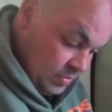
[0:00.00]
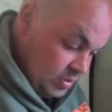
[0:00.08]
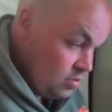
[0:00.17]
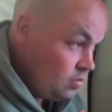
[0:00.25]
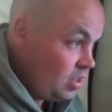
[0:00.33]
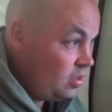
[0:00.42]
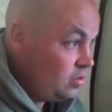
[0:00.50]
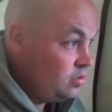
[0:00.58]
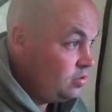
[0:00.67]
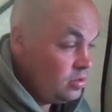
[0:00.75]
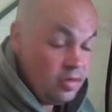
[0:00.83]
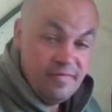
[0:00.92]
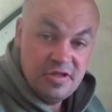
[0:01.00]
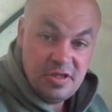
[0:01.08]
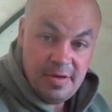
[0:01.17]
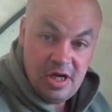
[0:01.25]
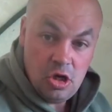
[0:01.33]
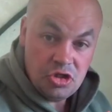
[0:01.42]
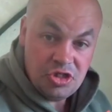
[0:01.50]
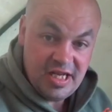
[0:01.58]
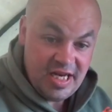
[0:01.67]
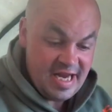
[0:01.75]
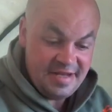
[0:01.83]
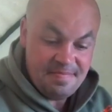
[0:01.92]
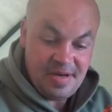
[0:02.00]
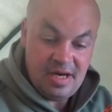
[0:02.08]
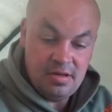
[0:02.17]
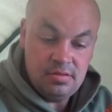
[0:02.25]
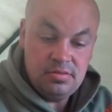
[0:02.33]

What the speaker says: Well, obviously we lost the lead in battle.